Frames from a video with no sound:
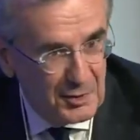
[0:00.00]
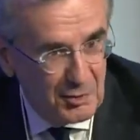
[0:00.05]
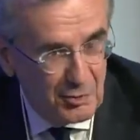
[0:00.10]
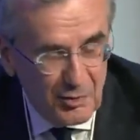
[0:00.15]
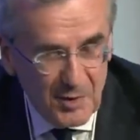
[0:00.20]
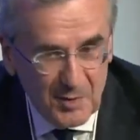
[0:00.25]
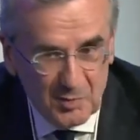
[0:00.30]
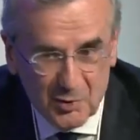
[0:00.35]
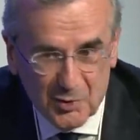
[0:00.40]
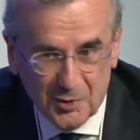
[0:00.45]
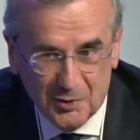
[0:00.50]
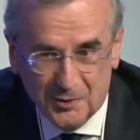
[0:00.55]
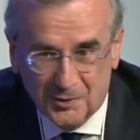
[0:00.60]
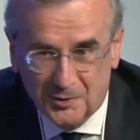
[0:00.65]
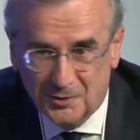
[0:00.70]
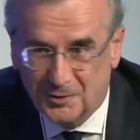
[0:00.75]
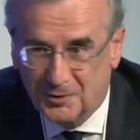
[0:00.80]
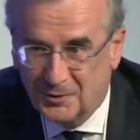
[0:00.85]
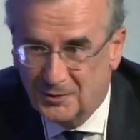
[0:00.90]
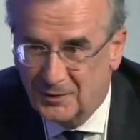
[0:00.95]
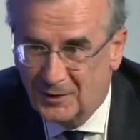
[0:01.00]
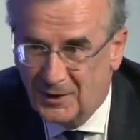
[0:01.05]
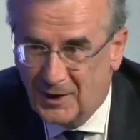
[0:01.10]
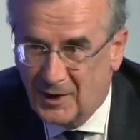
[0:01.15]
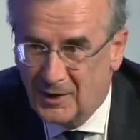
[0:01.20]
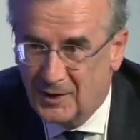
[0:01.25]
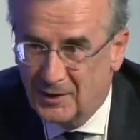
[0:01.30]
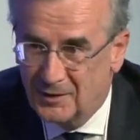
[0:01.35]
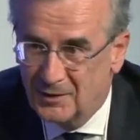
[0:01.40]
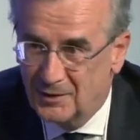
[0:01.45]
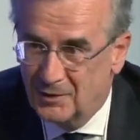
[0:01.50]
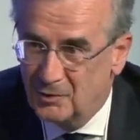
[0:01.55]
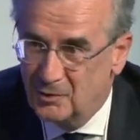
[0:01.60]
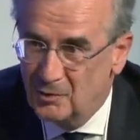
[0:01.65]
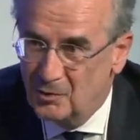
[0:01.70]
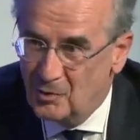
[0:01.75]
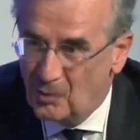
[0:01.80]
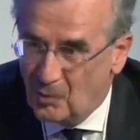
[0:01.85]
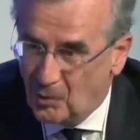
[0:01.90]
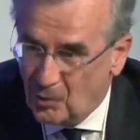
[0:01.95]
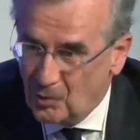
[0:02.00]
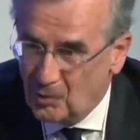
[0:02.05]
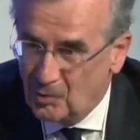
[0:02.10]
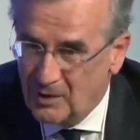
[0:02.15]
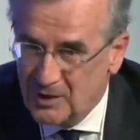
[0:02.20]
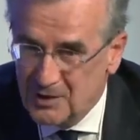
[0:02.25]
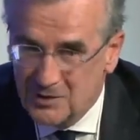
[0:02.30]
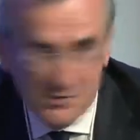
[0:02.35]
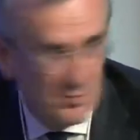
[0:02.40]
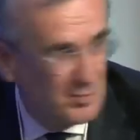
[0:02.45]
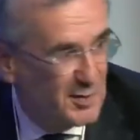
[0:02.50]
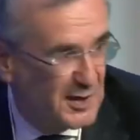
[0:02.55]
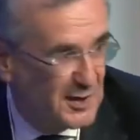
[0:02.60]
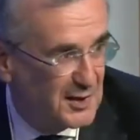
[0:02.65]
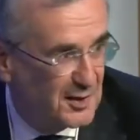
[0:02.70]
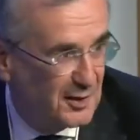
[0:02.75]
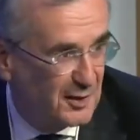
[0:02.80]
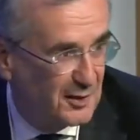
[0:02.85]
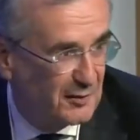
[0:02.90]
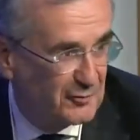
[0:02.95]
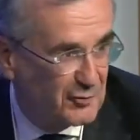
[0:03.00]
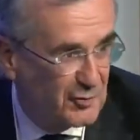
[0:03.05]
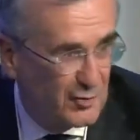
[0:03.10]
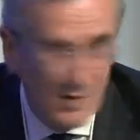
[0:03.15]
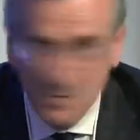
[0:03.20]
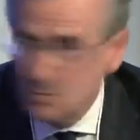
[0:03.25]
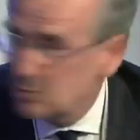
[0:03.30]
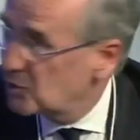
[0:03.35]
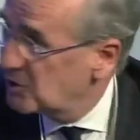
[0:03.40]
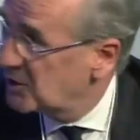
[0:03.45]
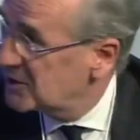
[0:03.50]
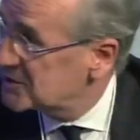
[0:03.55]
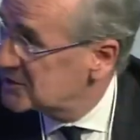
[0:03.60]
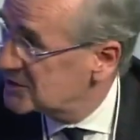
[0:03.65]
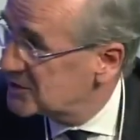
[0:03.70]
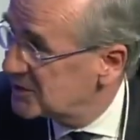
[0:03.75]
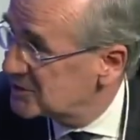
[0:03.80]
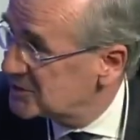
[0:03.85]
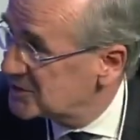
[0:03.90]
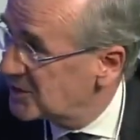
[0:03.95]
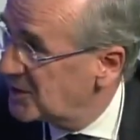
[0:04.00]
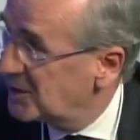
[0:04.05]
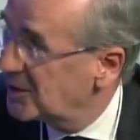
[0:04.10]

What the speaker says: Crypto, I always speak of crypto assets